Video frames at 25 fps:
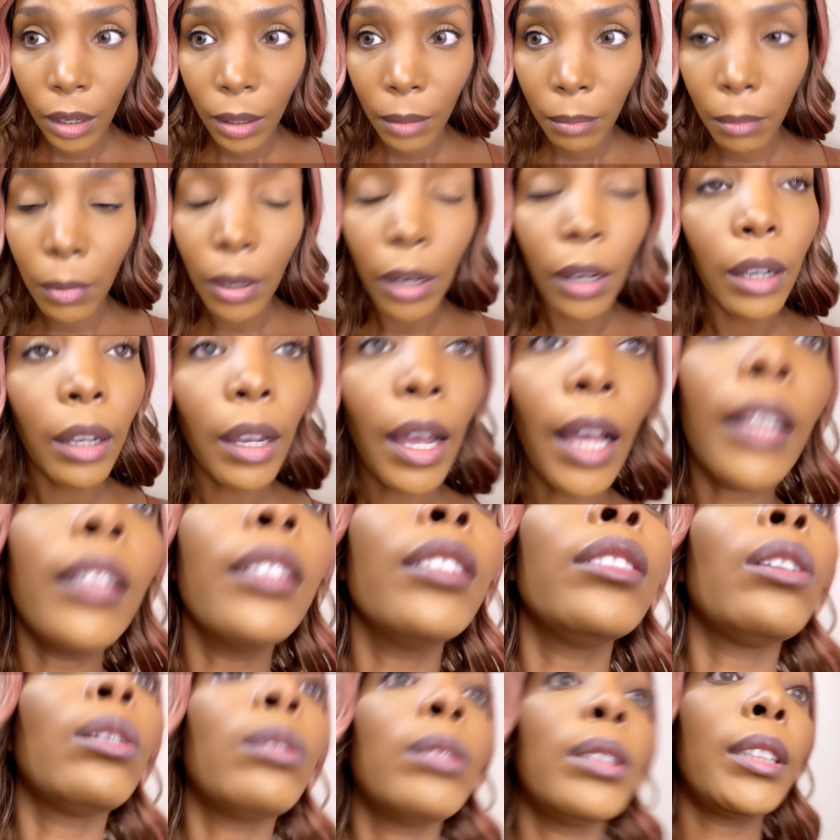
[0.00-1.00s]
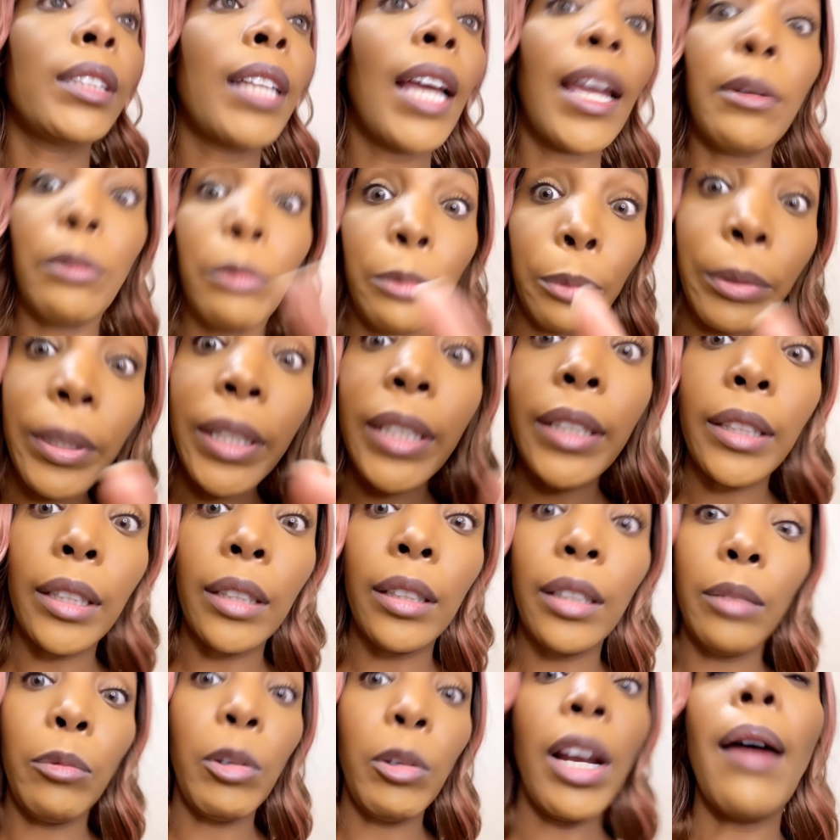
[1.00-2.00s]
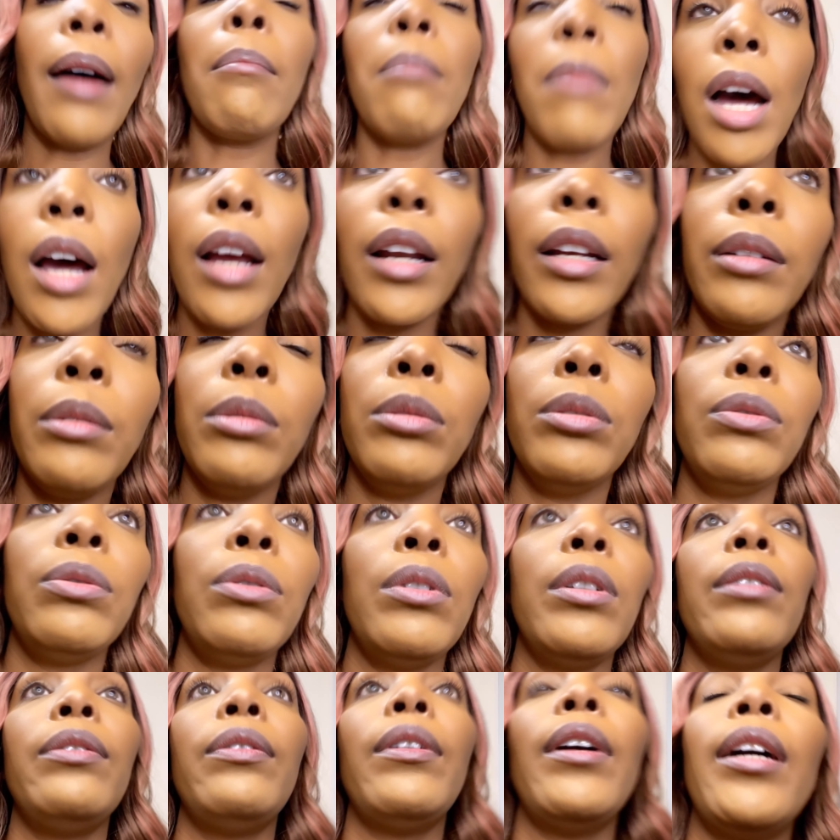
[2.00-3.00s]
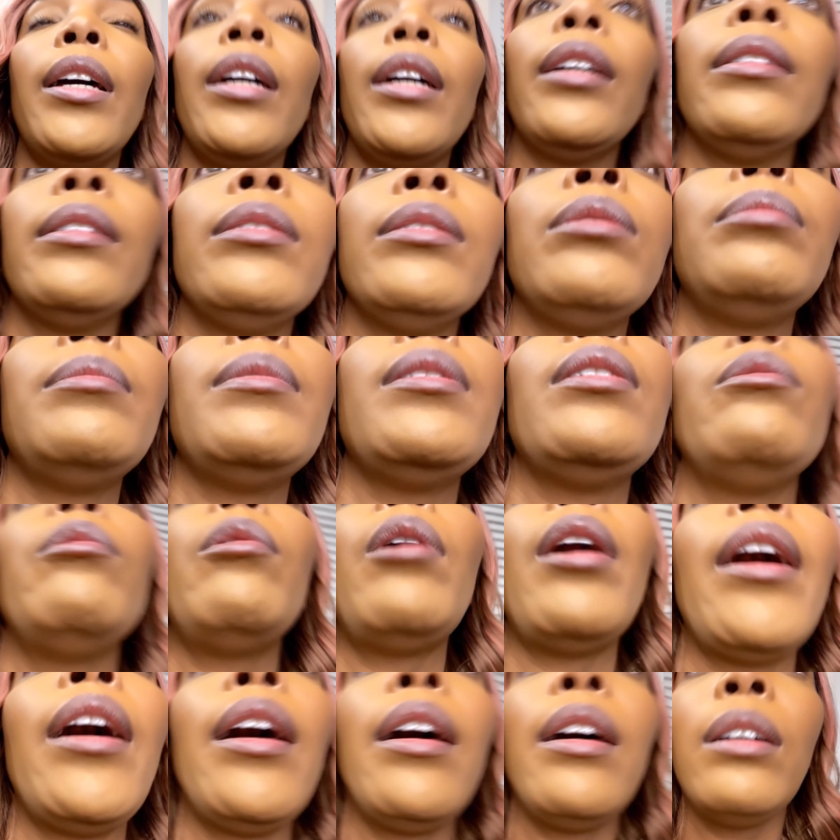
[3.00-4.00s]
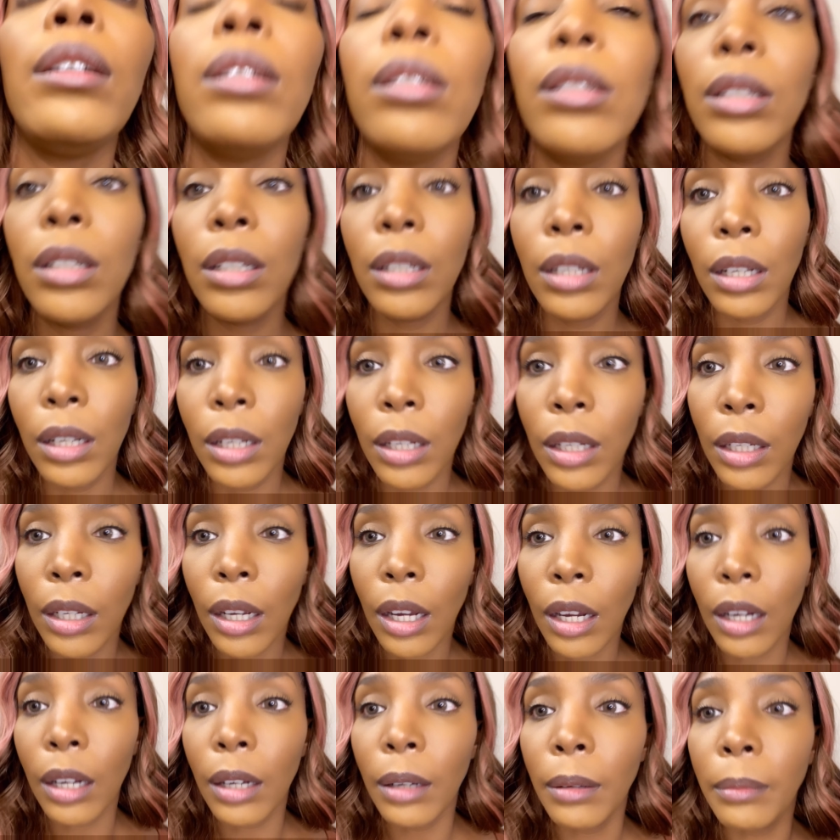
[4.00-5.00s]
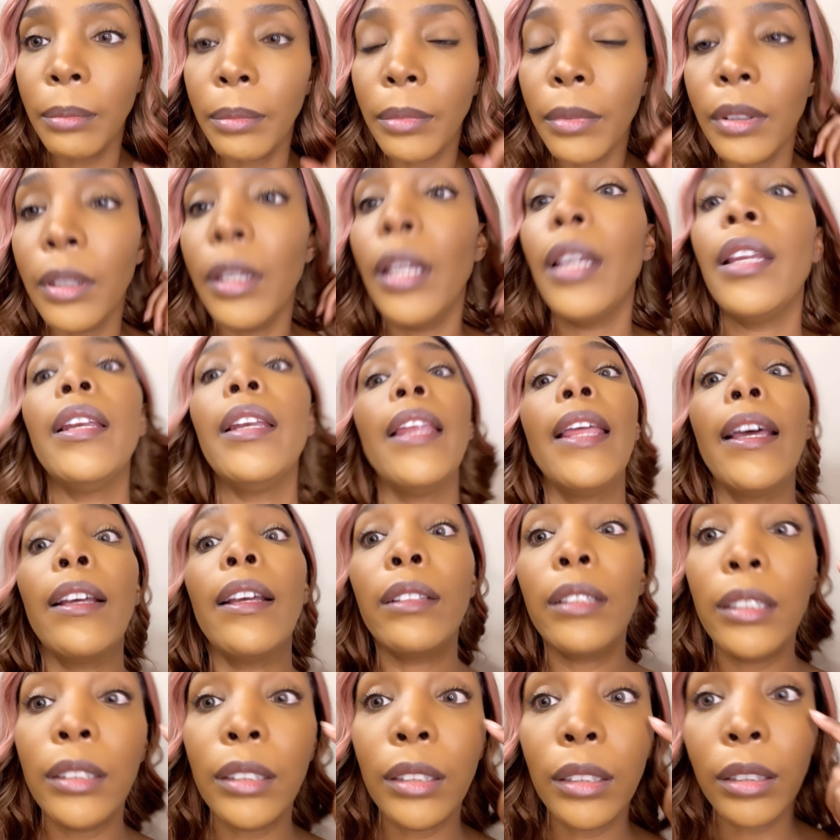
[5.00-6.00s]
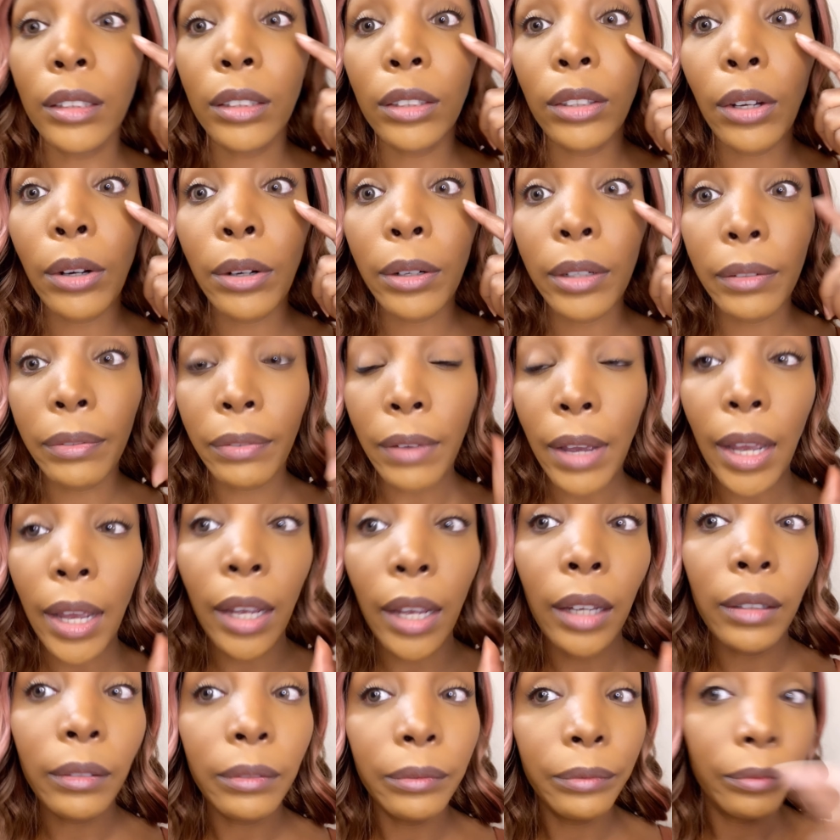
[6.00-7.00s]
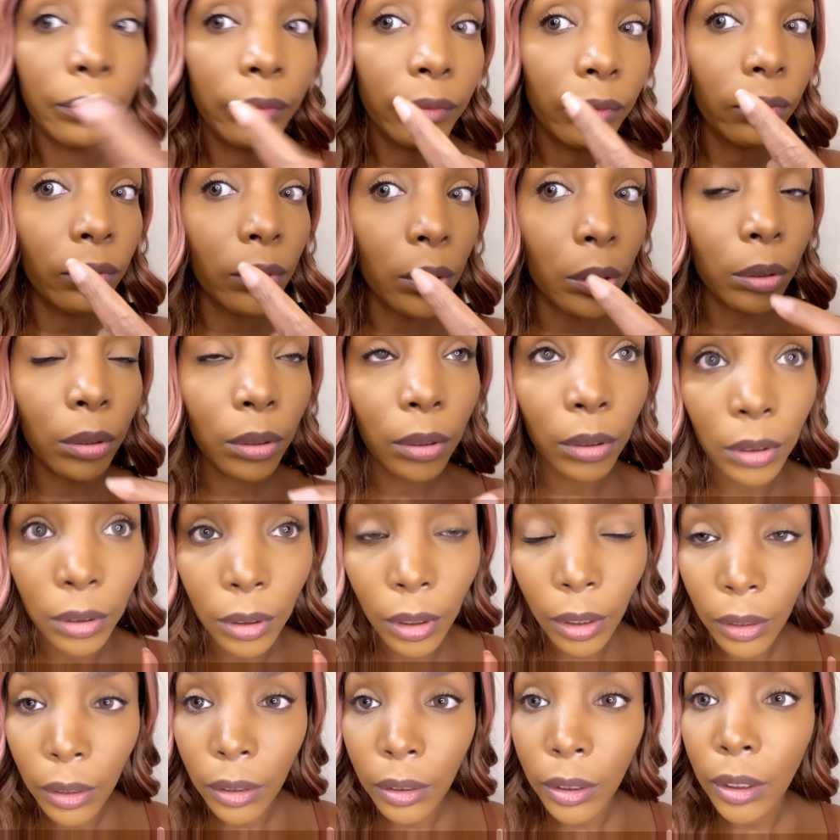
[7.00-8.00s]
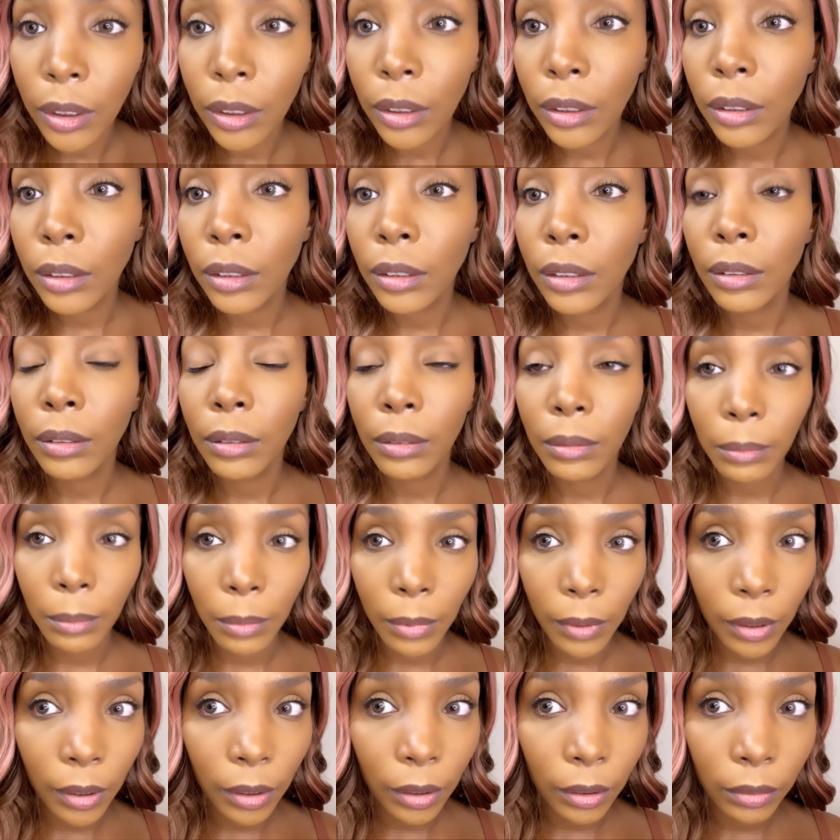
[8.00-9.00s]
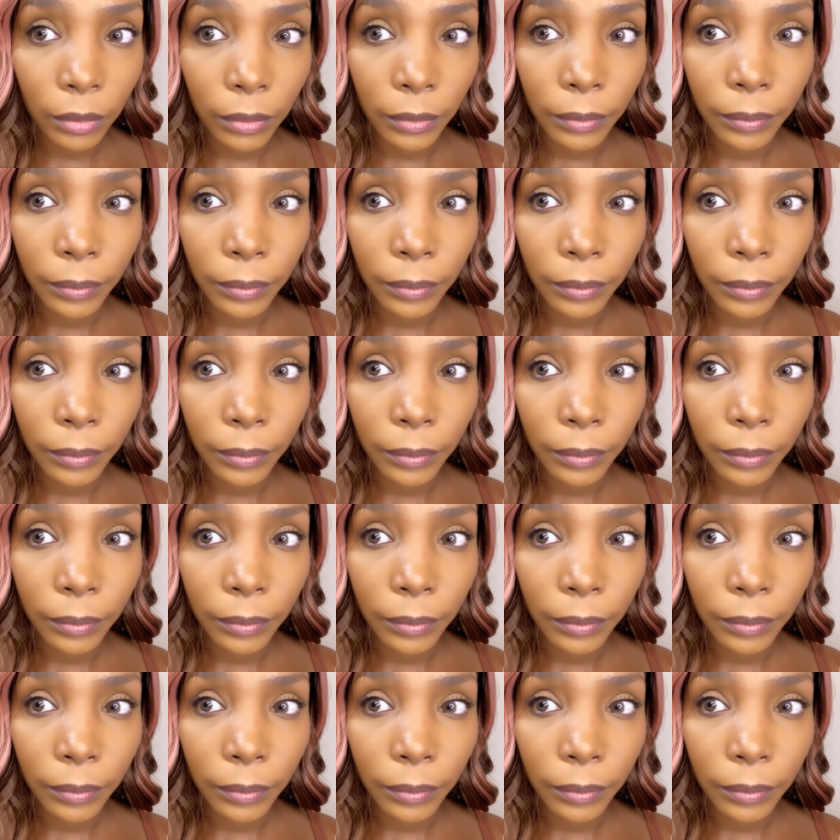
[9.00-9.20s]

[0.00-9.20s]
But I looked on the site recently. When I bought it, it was 45. It's been a while. That now this is 35 versus 30. But